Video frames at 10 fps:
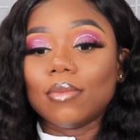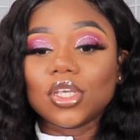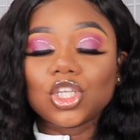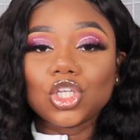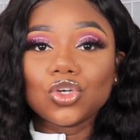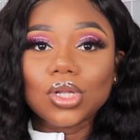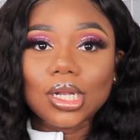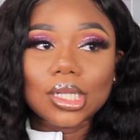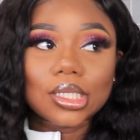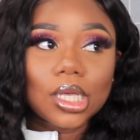This
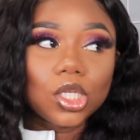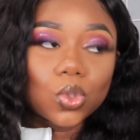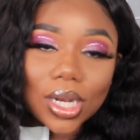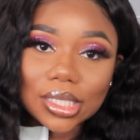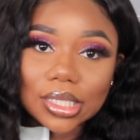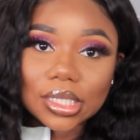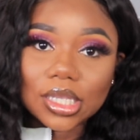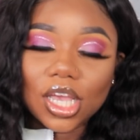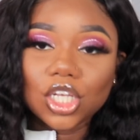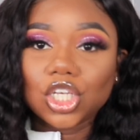unit is in
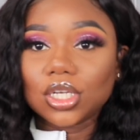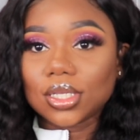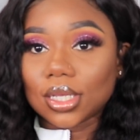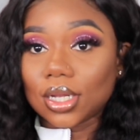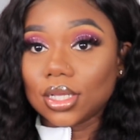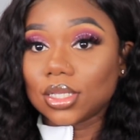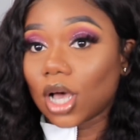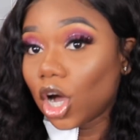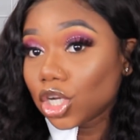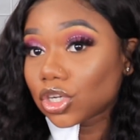26 inches. It is
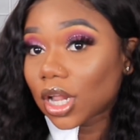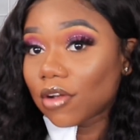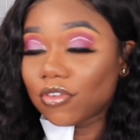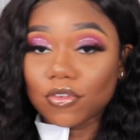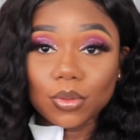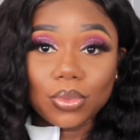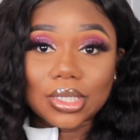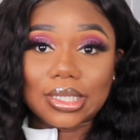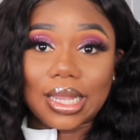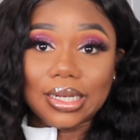
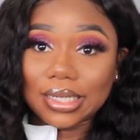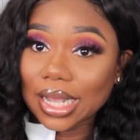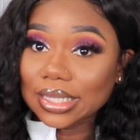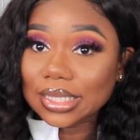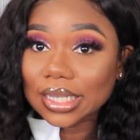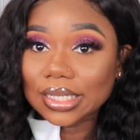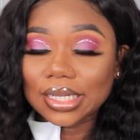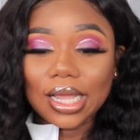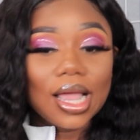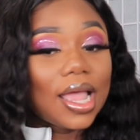150%
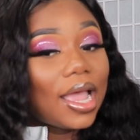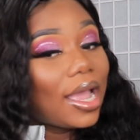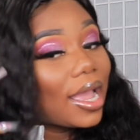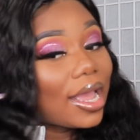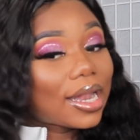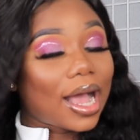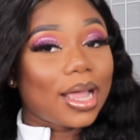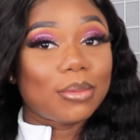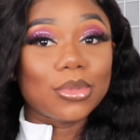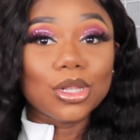density, and I
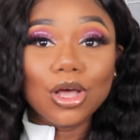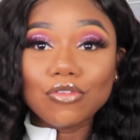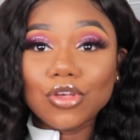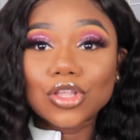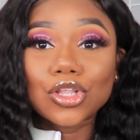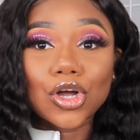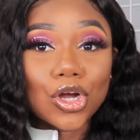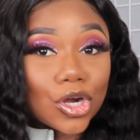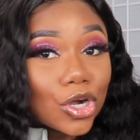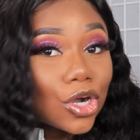am loving the
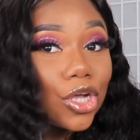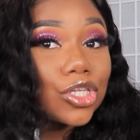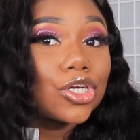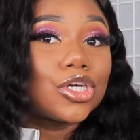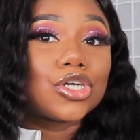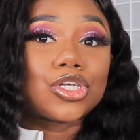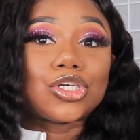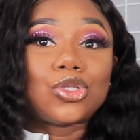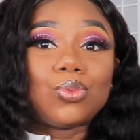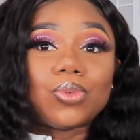curls. The curls
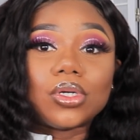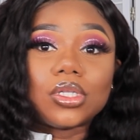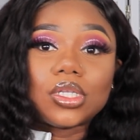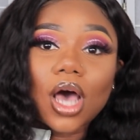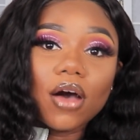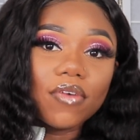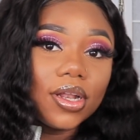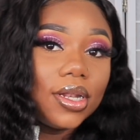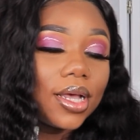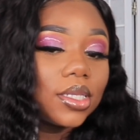are super soft. I
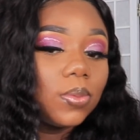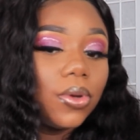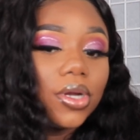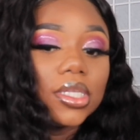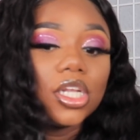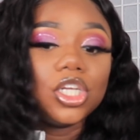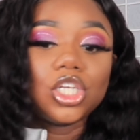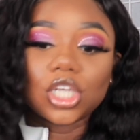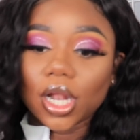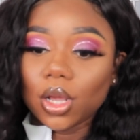didn't experience any
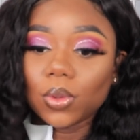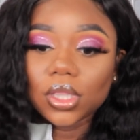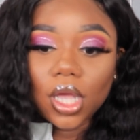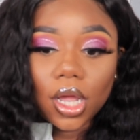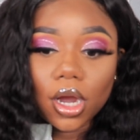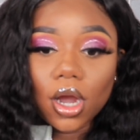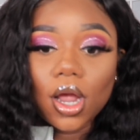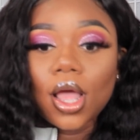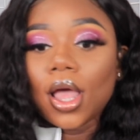shedding with the hair.